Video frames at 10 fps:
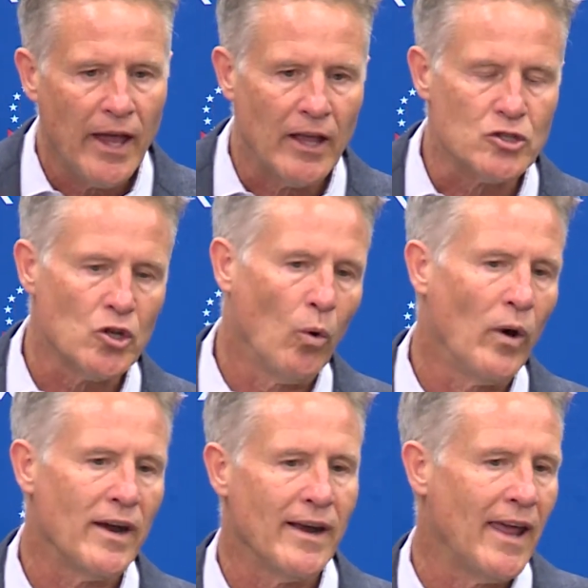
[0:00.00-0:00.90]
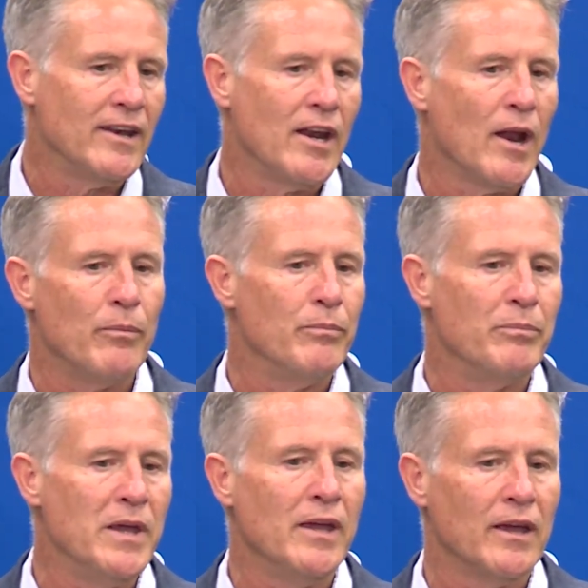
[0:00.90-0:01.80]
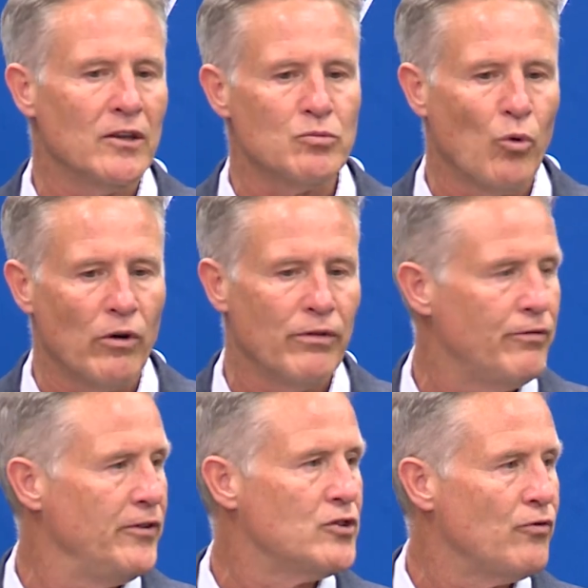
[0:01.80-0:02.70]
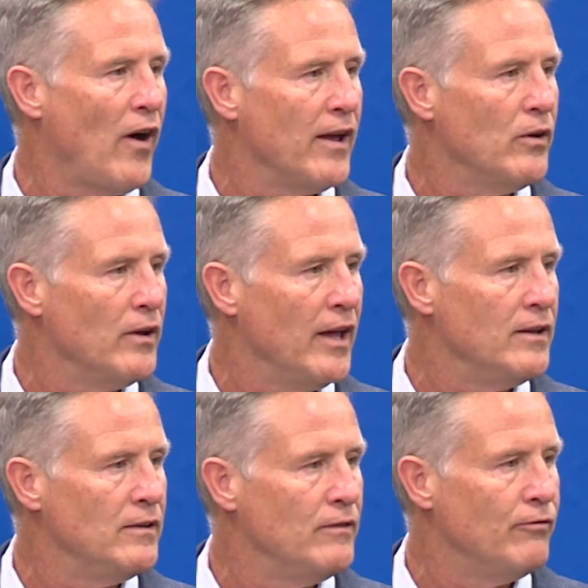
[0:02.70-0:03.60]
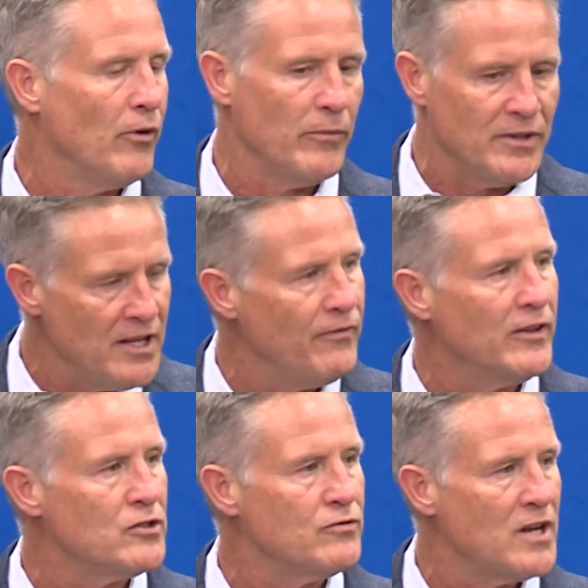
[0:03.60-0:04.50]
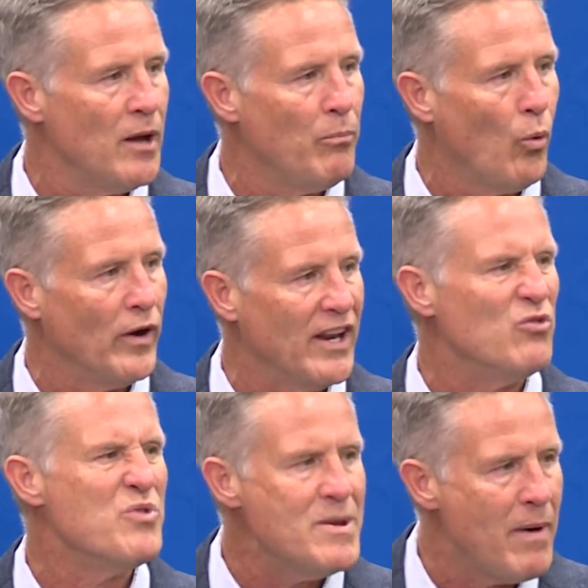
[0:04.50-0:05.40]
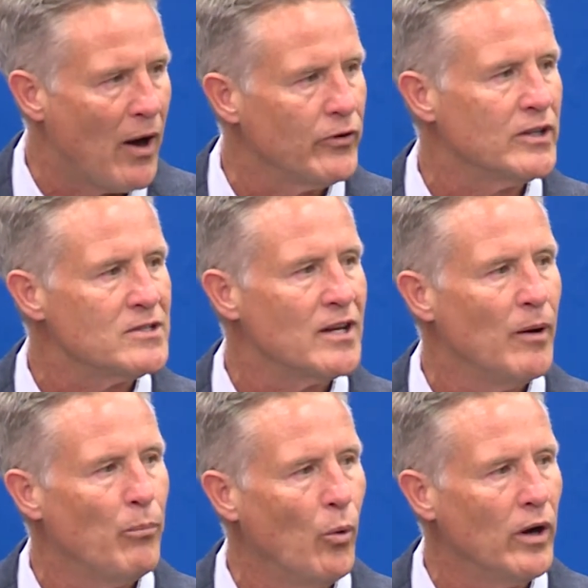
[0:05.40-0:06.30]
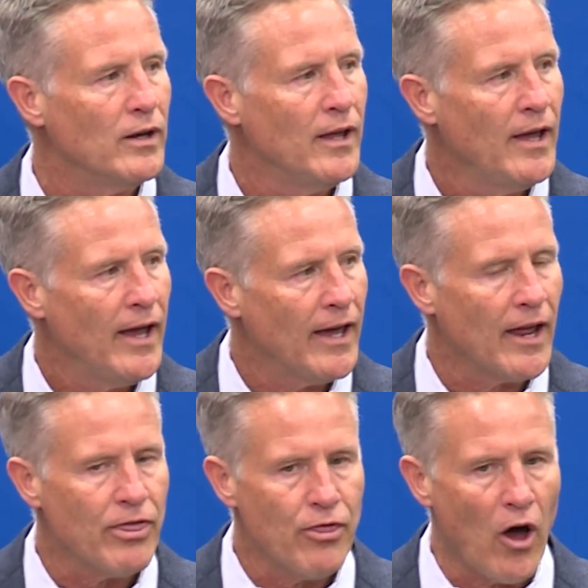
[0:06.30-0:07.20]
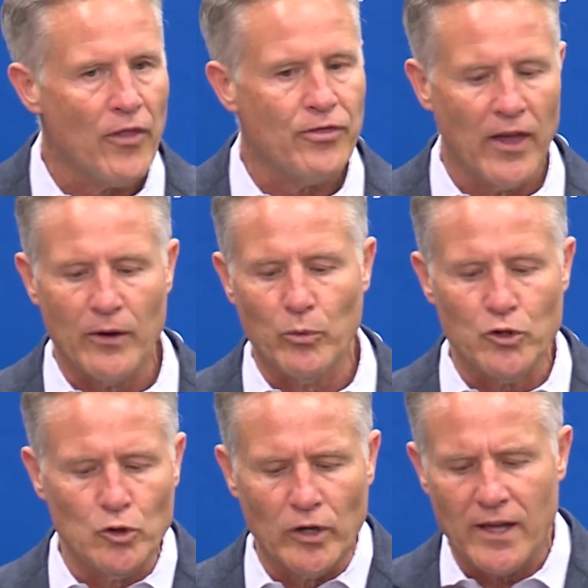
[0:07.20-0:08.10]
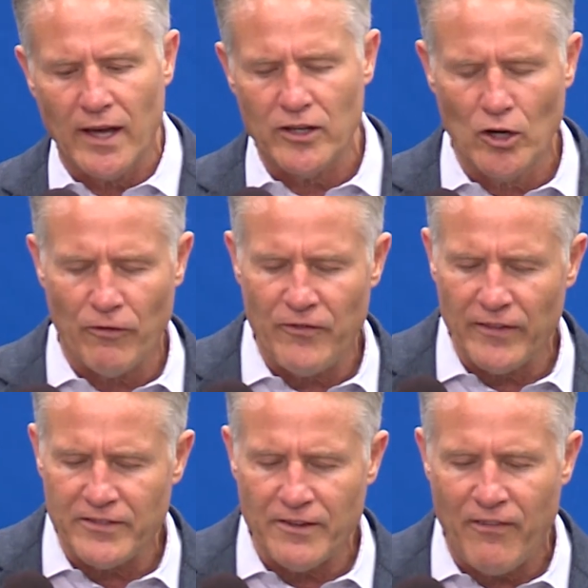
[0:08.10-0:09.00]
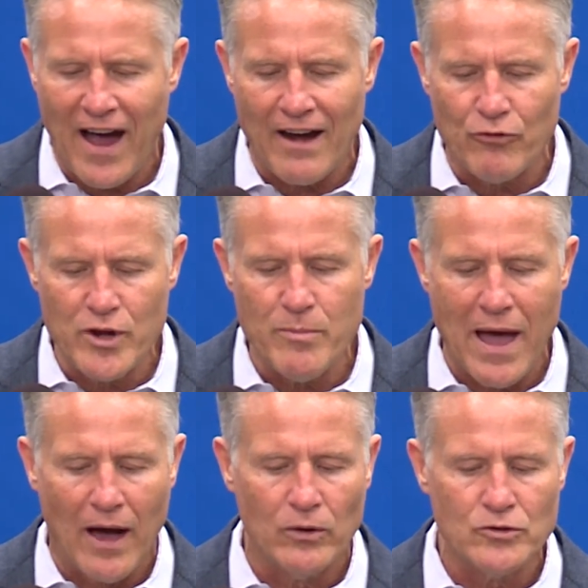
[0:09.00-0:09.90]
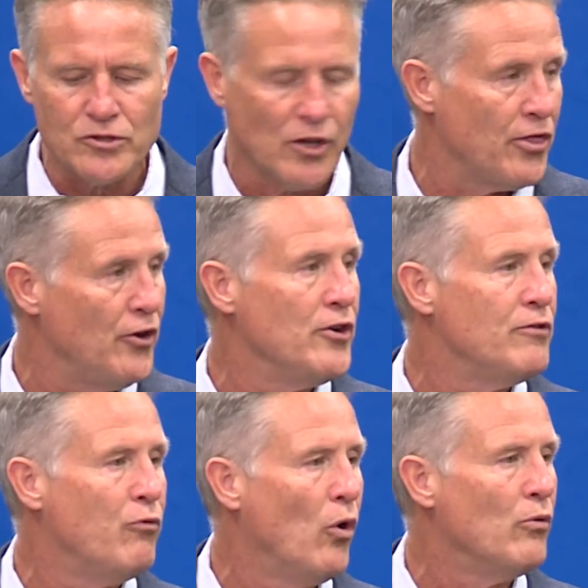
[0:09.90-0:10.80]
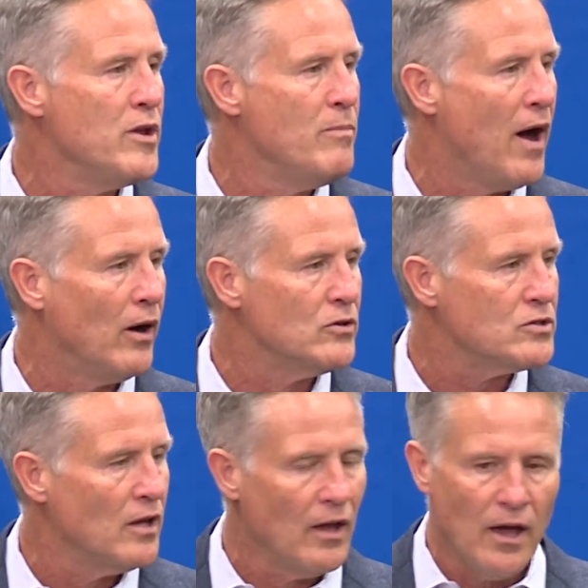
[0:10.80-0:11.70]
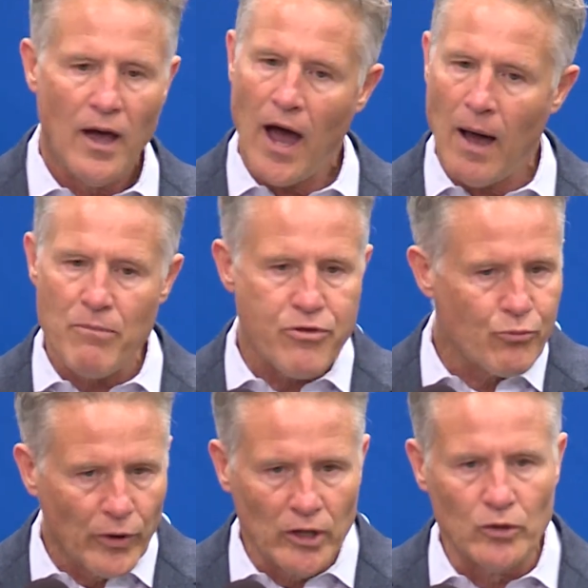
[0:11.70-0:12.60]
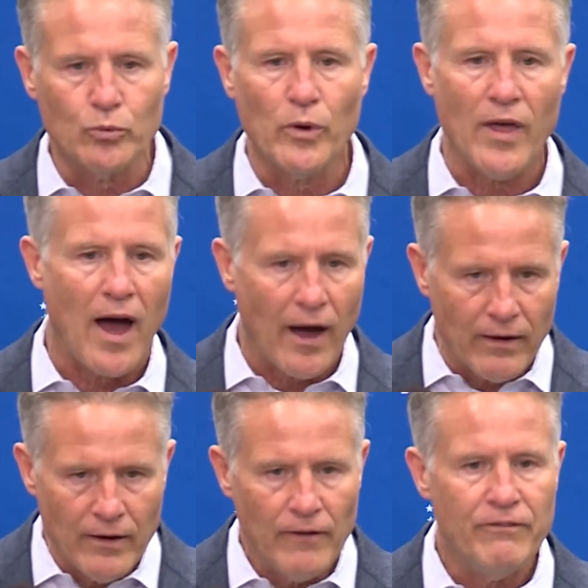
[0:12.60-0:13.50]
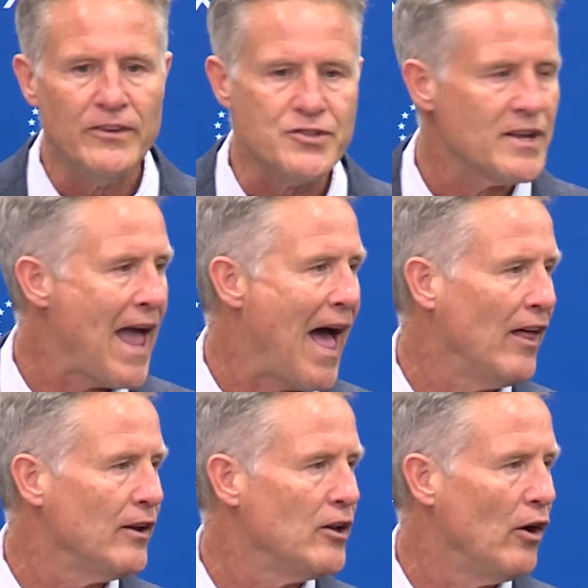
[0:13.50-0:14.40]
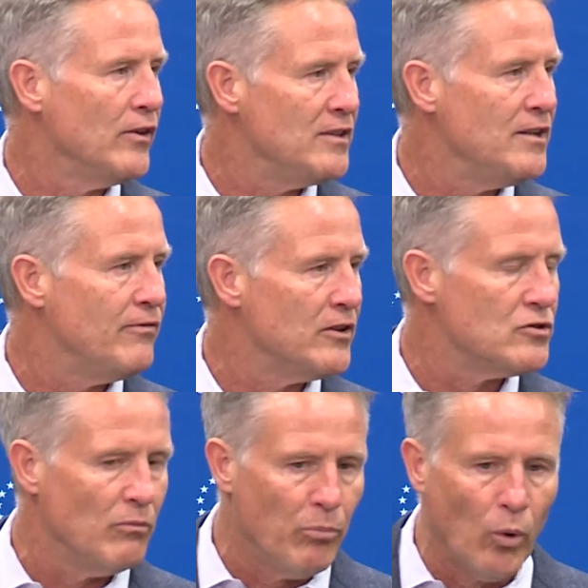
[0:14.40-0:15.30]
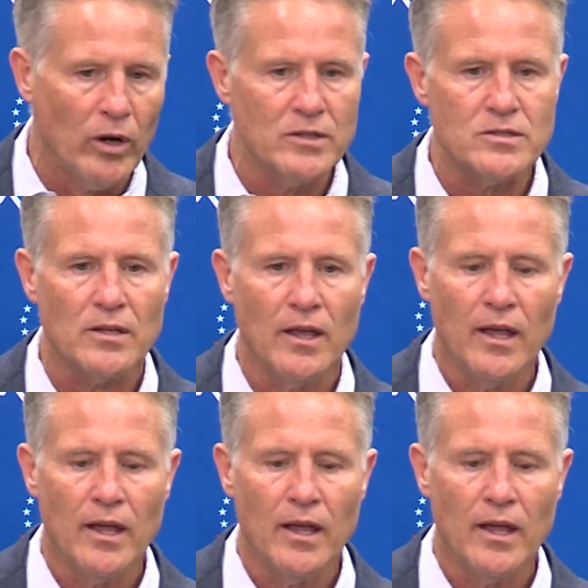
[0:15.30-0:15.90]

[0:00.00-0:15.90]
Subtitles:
And so what it ended up being is more of a fist fight in, from the defensive standpoint, in rebounding standpoint. And I thought that when you look at, you know, 55 rebounds to 34 rebounds, I'm thrilled with our physicality on the defensive boards.